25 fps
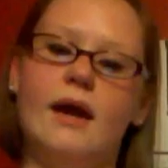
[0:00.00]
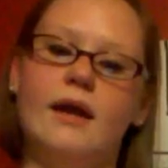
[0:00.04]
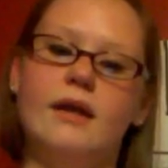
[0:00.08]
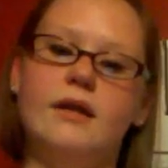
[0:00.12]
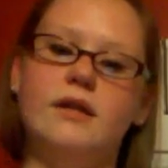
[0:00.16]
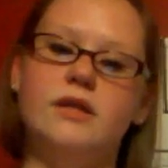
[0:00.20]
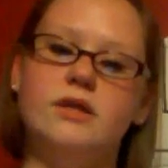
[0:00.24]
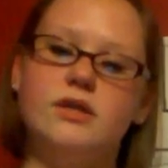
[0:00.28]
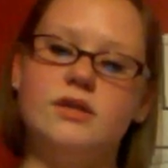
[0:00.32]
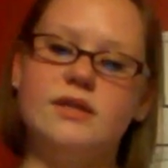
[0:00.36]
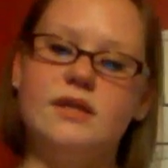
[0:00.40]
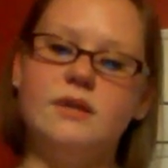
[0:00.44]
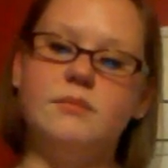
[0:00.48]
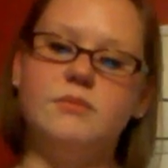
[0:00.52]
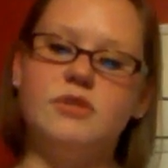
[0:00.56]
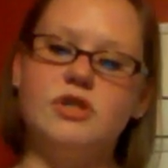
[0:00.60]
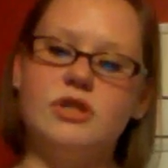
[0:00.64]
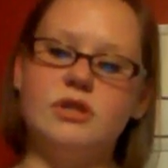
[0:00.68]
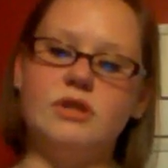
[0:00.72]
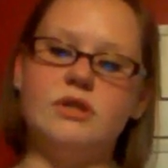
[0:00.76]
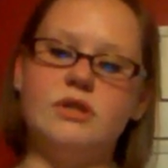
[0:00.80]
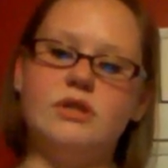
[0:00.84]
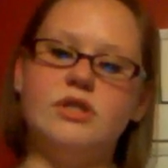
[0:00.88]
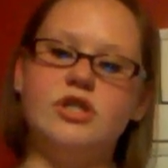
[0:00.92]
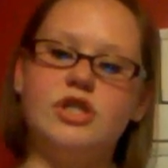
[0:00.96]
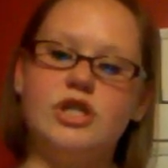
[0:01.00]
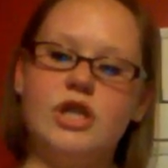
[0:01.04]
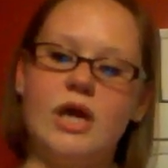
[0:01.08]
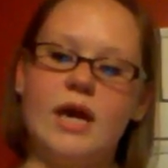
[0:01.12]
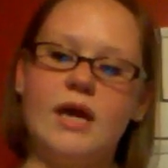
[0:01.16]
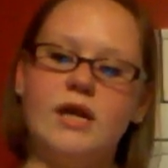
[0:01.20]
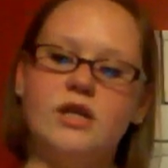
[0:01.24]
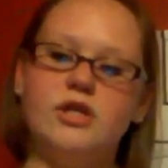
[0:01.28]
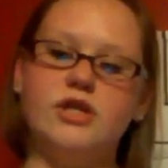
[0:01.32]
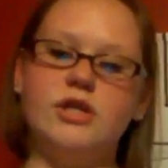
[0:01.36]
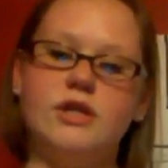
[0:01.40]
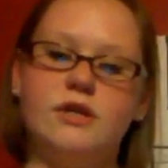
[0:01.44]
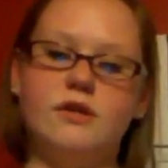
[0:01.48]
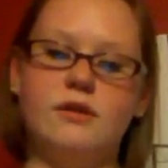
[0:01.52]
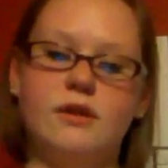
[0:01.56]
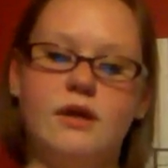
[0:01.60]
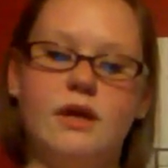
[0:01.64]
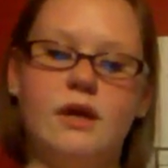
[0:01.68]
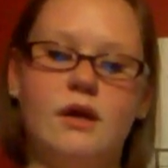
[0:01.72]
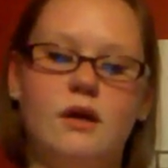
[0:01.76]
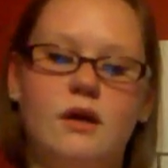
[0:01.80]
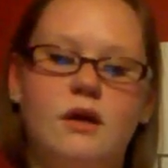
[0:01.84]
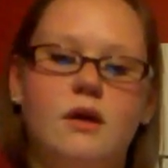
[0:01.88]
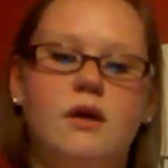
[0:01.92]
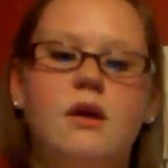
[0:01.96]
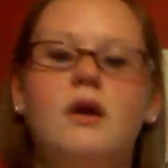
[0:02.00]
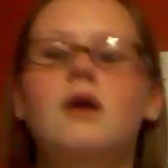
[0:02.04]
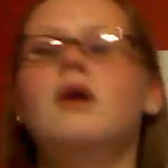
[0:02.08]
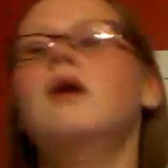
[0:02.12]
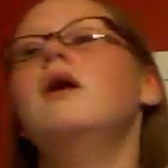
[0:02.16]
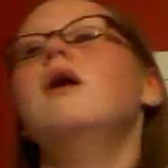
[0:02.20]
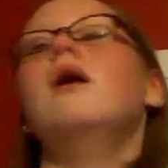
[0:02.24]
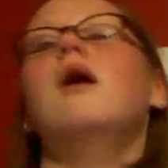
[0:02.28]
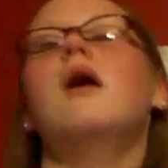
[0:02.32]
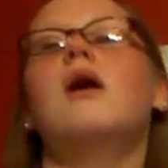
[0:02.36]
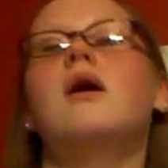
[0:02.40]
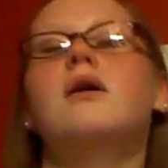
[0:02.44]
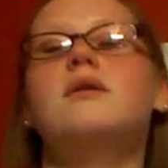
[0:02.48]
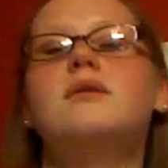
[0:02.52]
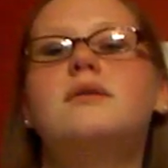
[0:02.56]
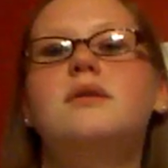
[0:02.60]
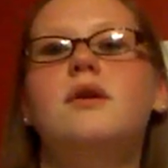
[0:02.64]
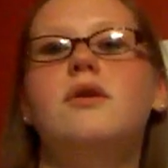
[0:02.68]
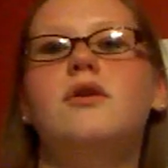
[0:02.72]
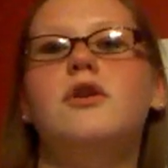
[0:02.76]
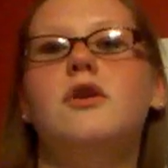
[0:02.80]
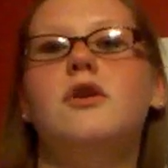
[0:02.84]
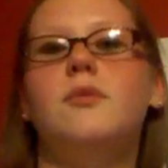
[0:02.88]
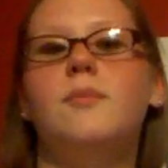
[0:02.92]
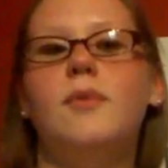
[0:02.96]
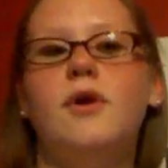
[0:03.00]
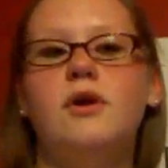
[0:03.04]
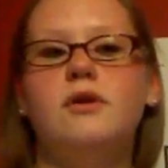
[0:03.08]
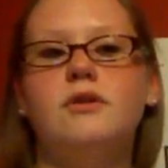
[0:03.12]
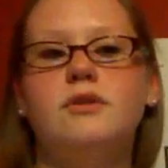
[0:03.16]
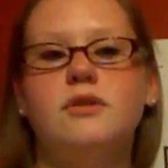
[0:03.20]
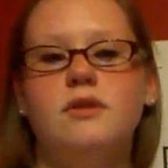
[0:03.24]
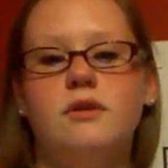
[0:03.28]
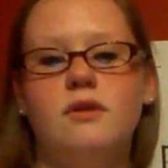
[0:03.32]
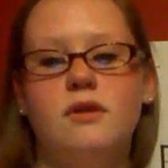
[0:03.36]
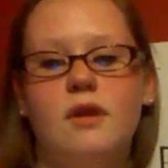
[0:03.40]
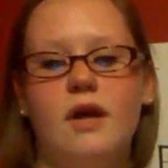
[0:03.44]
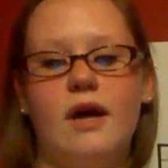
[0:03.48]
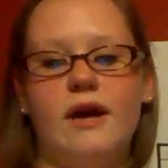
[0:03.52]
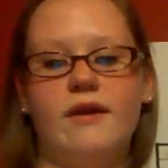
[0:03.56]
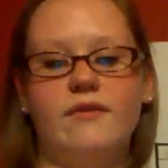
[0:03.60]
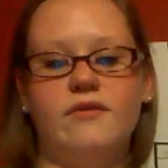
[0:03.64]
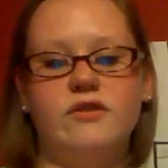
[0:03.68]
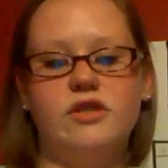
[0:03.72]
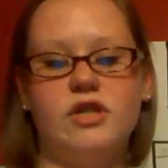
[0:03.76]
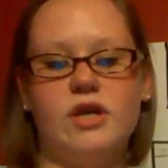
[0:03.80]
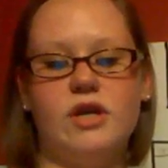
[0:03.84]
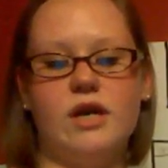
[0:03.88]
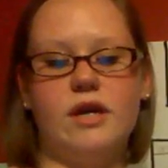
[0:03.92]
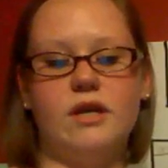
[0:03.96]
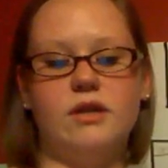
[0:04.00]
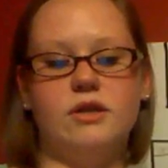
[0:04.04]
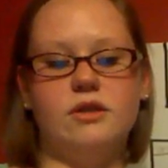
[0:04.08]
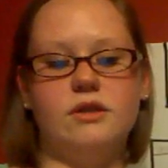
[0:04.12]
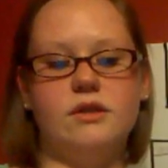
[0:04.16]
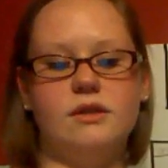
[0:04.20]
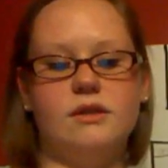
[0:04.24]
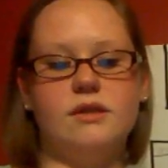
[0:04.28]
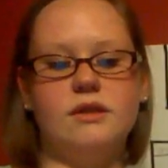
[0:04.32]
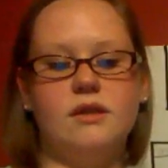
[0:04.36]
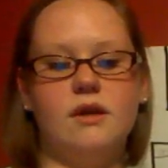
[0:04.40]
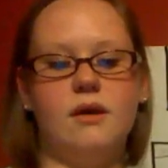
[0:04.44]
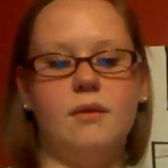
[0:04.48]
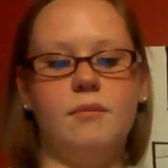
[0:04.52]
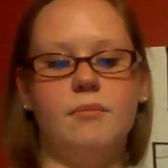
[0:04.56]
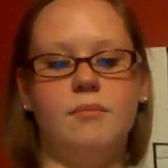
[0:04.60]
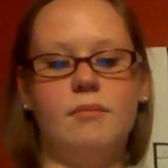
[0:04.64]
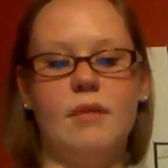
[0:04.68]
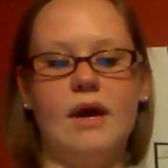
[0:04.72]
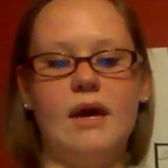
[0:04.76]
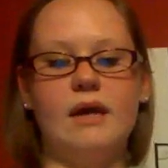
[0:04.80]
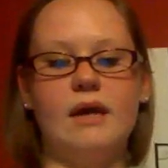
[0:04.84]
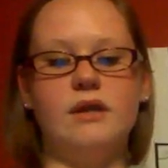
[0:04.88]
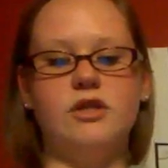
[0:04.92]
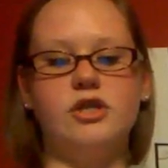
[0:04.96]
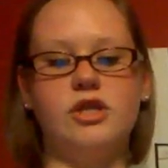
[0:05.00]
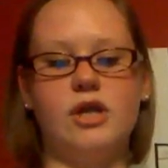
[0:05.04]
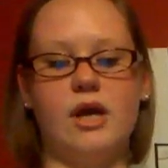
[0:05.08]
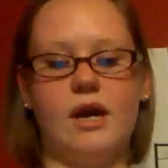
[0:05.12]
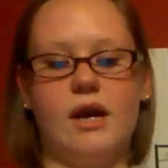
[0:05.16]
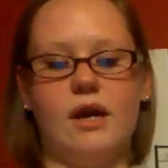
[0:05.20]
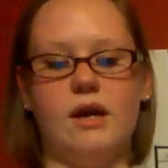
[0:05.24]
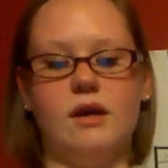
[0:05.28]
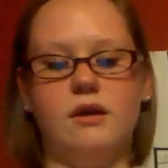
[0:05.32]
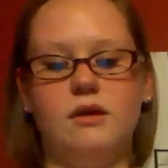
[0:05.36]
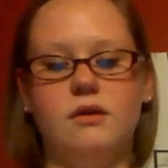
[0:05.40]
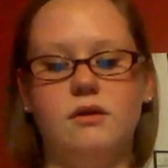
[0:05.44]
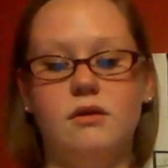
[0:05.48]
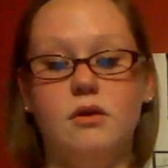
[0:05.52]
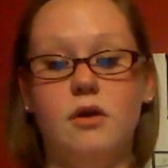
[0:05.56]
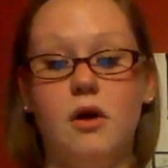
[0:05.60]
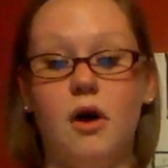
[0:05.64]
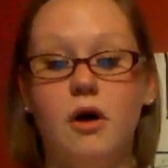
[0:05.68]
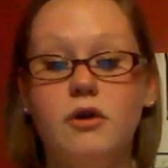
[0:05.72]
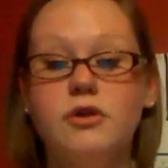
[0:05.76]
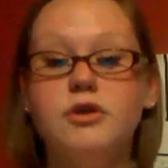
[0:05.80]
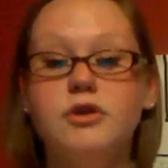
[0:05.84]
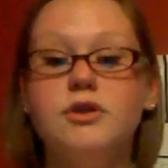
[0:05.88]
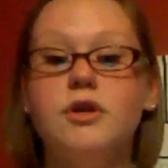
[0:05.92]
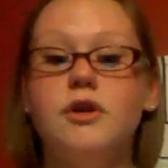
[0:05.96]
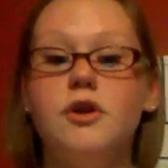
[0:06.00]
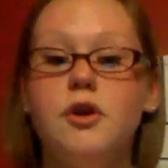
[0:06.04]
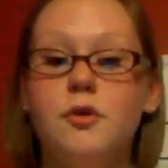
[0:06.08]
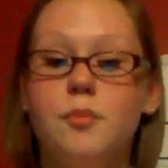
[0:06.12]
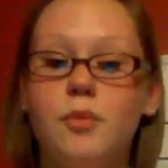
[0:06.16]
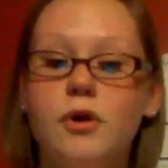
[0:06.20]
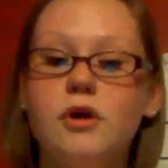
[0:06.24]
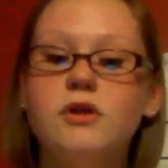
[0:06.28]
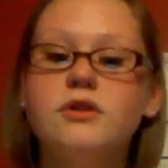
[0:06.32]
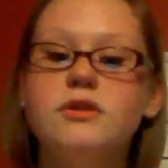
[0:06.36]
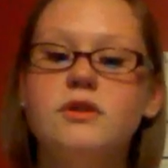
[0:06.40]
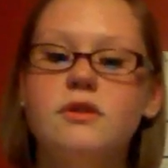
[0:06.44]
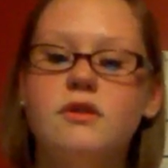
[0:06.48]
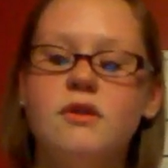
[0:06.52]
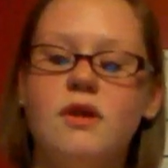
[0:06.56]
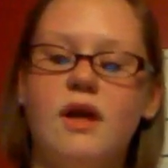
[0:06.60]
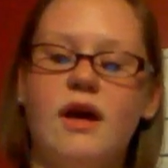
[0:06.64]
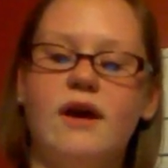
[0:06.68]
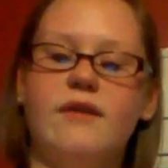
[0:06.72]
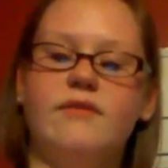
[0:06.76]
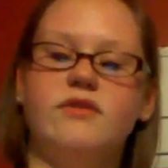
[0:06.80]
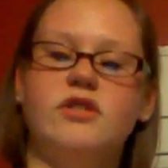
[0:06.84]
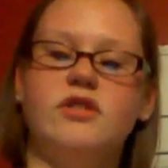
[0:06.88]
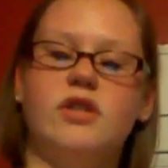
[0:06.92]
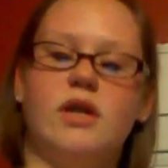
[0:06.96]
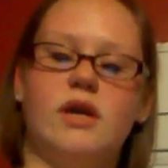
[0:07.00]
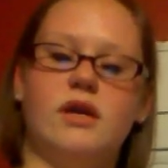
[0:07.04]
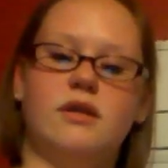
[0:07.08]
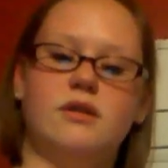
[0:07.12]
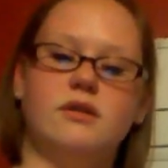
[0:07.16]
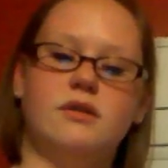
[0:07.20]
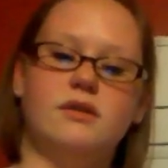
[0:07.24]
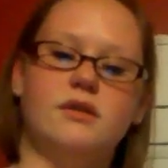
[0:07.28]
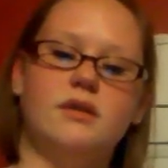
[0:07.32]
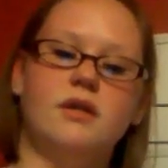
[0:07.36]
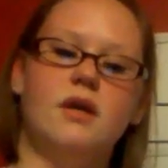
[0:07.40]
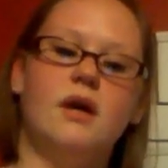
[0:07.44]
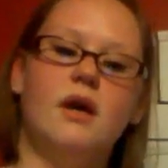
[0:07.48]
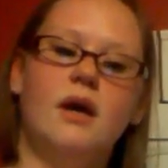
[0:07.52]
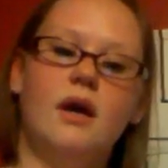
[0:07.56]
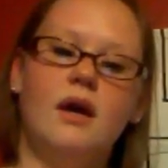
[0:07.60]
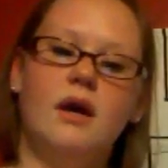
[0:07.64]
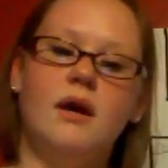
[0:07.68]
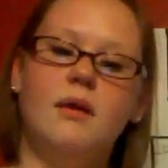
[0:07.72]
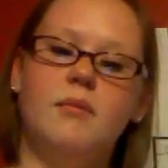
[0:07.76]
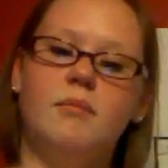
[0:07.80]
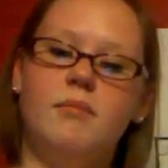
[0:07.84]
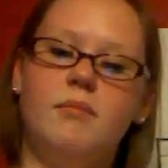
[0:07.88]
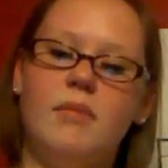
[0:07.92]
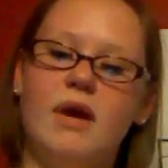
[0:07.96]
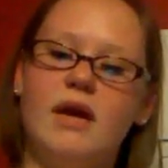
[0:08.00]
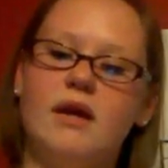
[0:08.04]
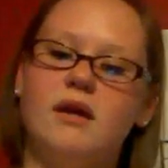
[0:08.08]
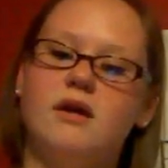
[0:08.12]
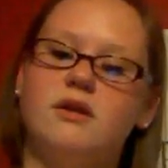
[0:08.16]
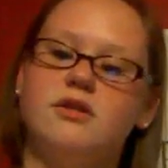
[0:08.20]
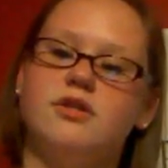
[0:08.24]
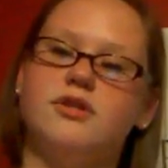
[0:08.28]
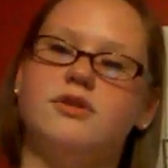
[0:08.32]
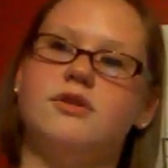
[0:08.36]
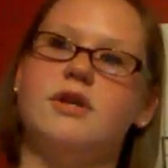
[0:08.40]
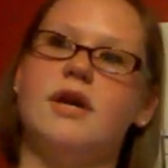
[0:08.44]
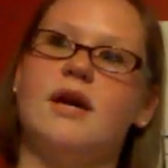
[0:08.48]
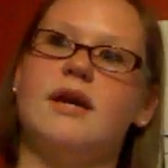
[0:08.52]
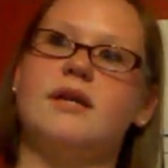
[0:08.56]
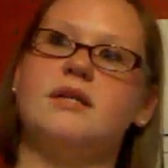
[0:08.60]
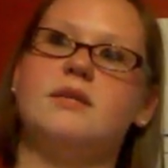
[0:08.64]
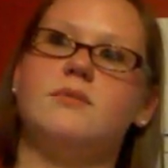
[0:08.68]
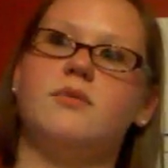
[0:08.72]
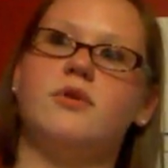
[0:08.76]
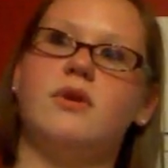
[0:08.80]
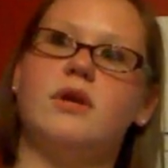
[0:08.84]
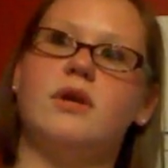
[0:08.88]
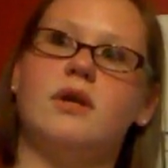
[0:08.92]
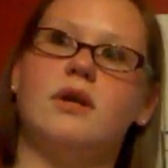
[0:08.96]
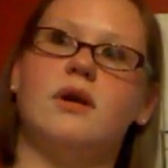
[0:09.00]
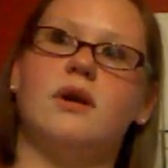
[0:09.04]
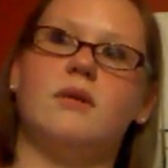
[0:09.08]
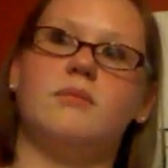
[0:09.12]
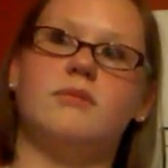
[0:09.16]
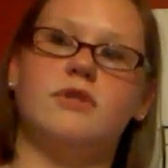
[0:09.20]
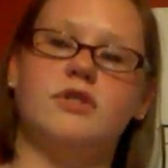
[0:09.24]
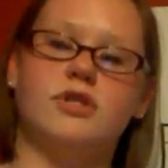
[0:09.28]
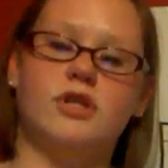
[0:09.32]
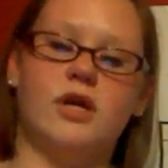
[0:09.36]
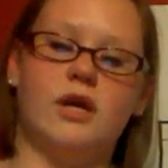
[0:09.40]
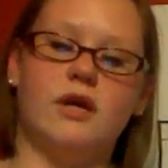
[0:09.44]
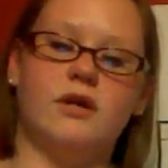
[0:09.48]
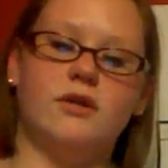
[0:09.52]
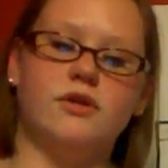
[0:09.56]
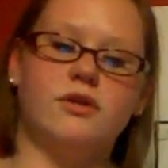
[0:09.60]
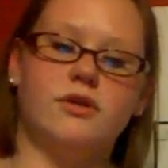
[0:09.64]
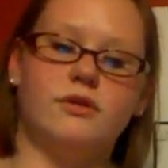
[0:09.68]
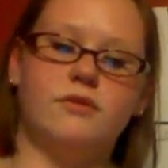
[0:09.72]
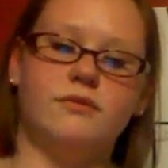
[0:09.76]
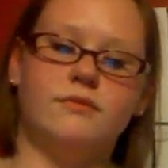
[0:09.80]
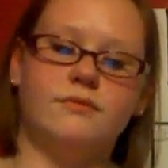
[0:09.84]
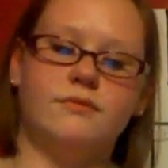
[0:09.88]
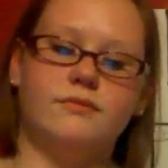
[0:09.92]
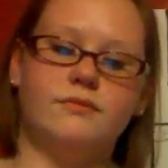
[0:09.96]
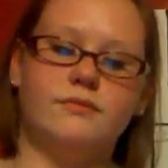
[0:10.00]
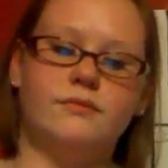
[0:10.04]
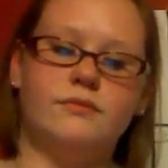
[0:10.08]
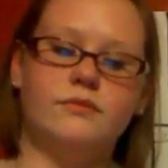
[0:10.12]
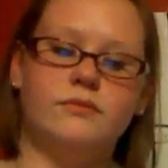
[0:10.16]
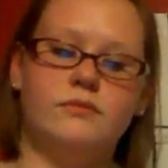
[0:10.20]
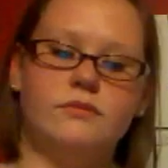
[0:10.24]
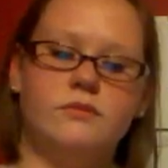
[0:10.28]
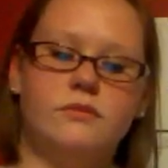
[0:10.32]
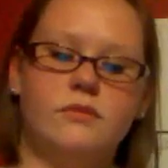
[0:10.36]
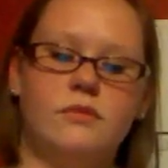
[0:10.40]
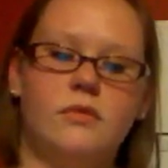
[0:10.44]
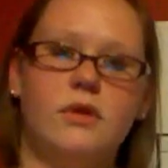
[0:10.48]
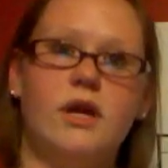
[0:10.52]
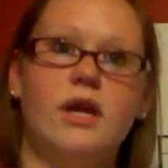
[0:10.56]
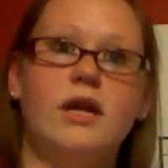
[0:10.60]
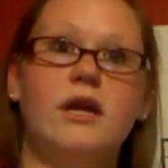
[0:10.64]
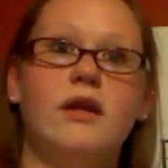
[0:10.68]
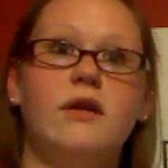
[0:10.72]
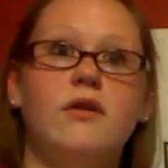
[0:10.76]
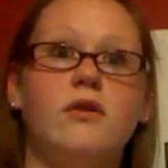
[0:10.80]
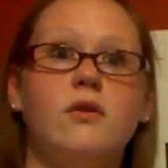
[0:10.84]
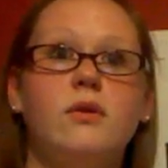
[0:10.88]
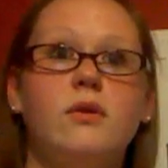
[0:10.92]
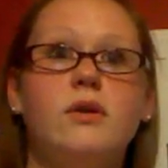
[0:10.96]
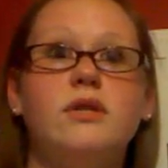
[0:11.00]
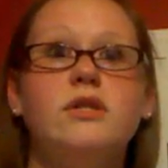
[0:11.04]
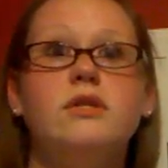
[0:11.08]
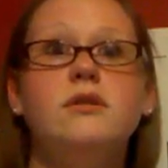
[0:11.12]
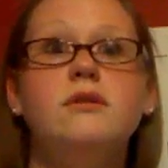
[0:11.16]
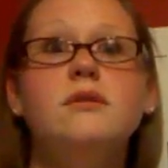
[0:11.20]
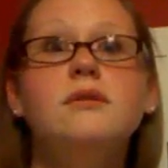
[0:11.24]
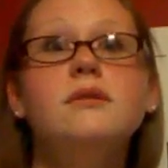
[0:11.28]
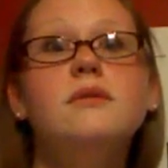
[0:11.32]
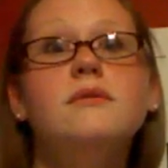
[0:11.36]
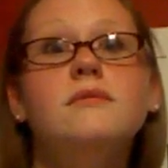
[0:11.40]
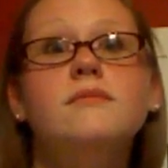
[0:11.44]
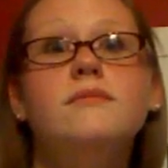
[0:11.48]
and exemptions change yearly. Also, your personal life changes may change. Also, your personal life changes may cause your taxable income to change. Any other questions?